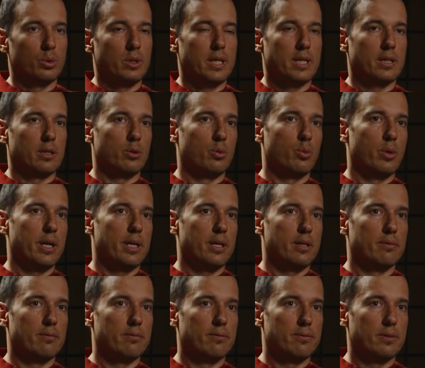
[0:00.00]
the other
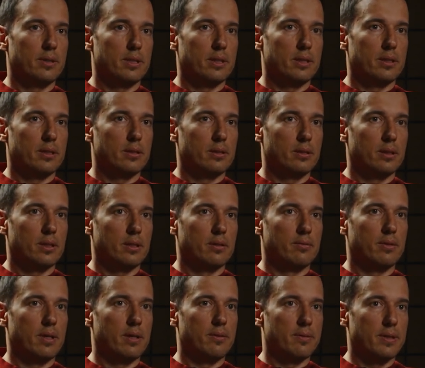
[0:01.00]
way
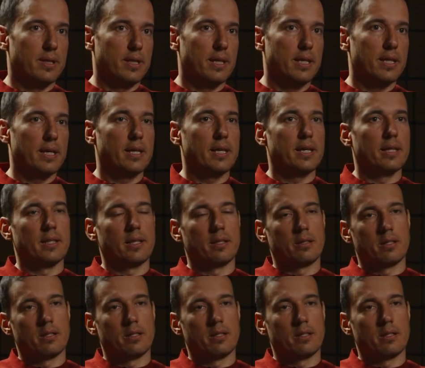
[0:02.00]
of thinking and